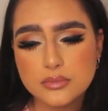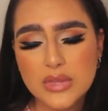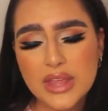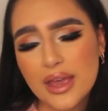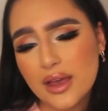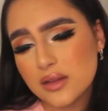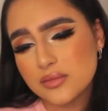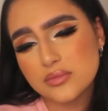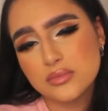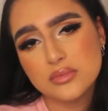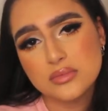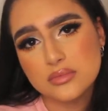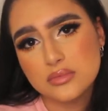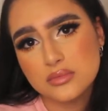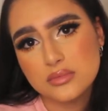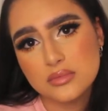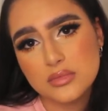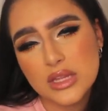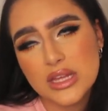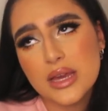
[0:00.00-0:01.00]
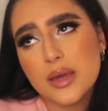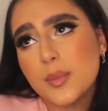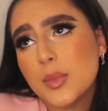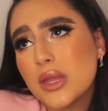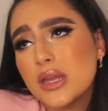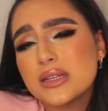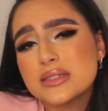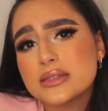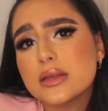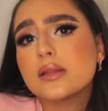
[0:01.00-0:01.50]
Yeah, I
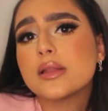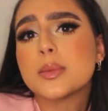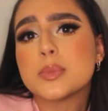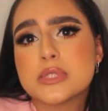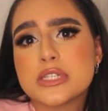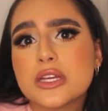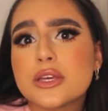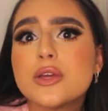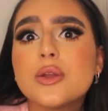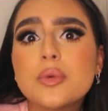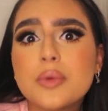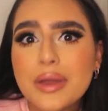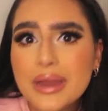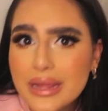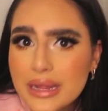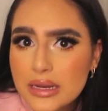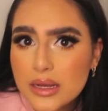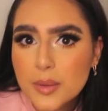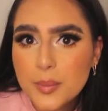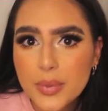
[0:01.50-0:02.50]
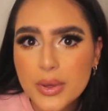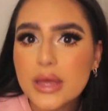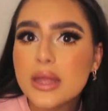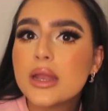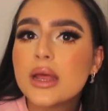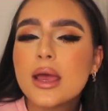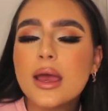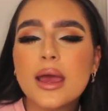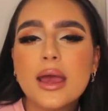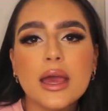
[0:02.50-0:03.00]
mean, it's a lipstick, you don't need it, but
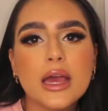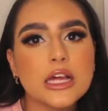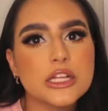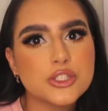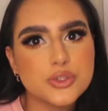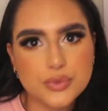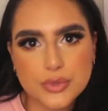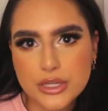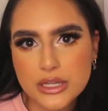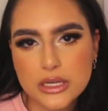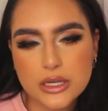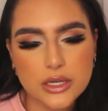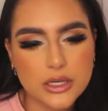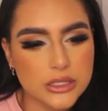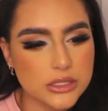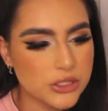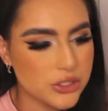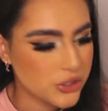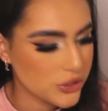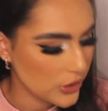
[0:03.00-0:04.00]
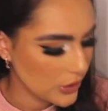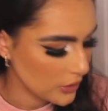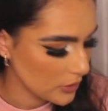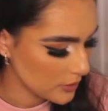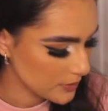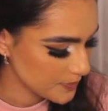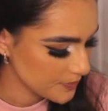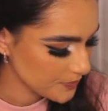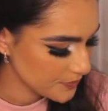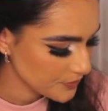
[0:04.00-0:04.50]
it's really good.
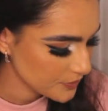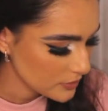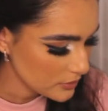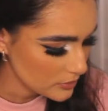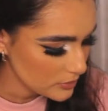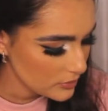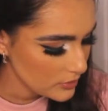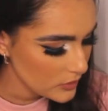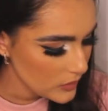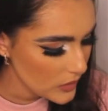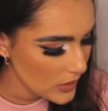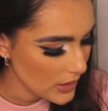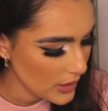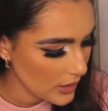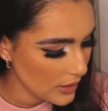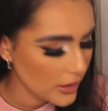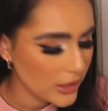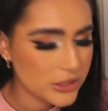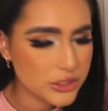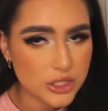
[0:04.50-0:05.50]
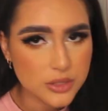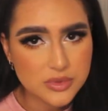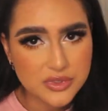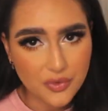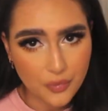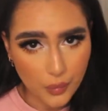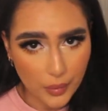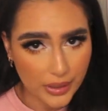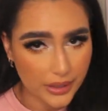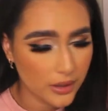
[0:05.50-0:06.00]
So in terms
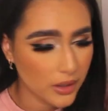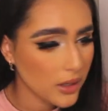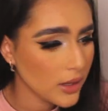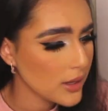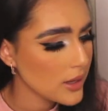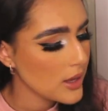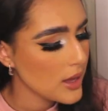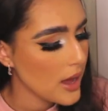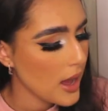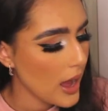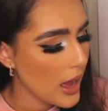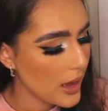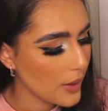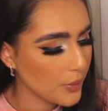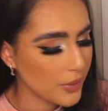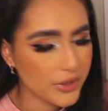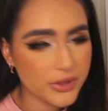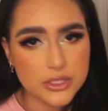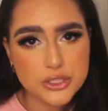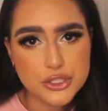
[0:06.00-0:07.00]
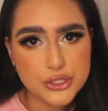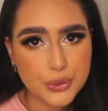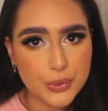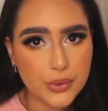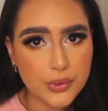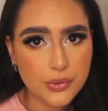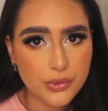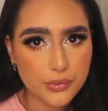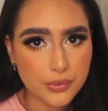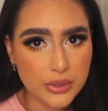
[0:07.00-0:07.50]
of wear, I wear the
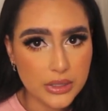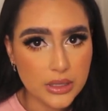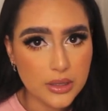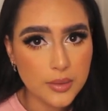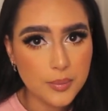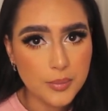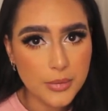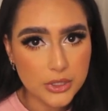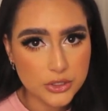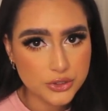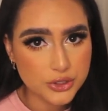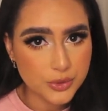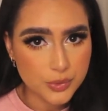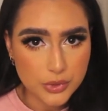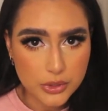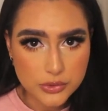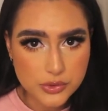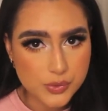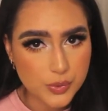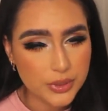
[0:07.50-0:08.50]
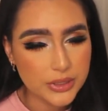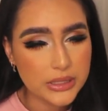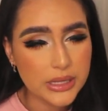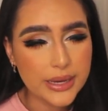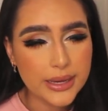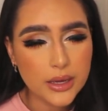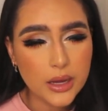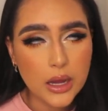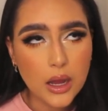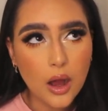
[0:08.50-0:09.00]
203 Mildred Rosewood
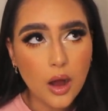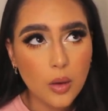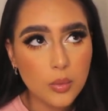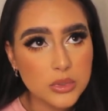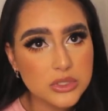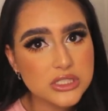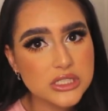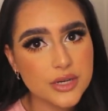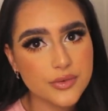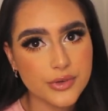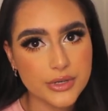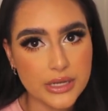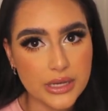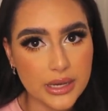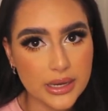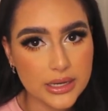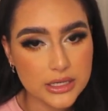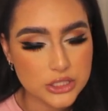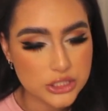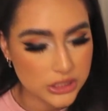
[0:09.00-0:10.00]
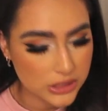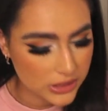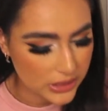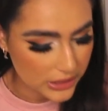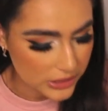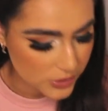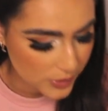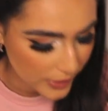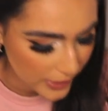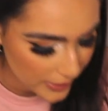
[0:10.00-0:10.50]
like almost every day actually.
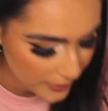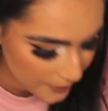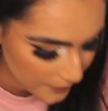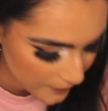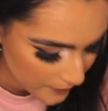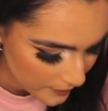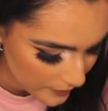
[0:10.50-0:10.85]
That's why